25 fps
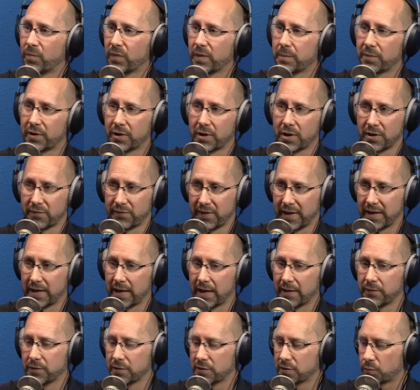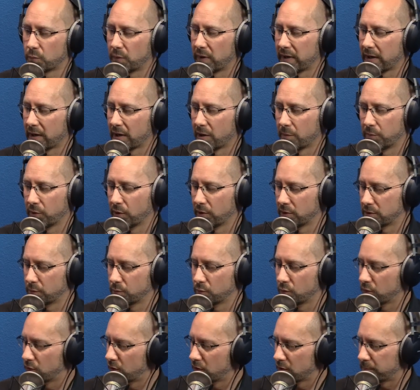But I've had others where a person
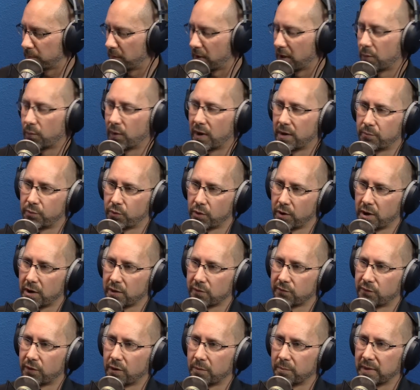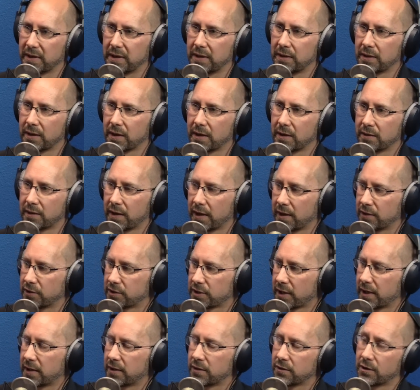would just buy one product from me and then
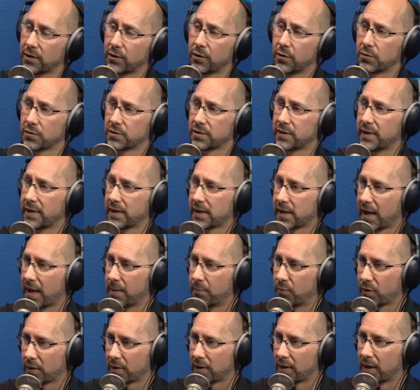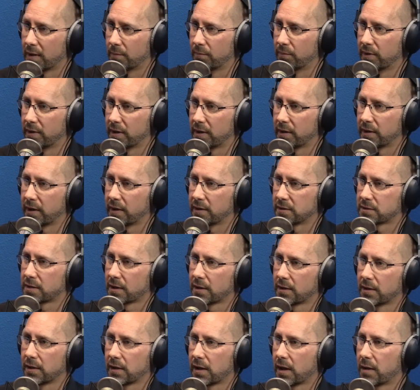take it along to their camera club and then
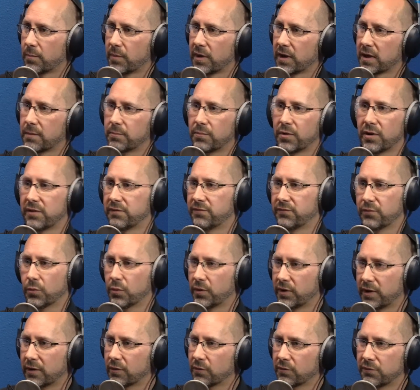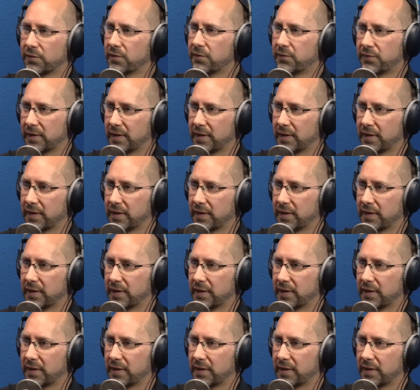suddenly come back and buy forty or fifty.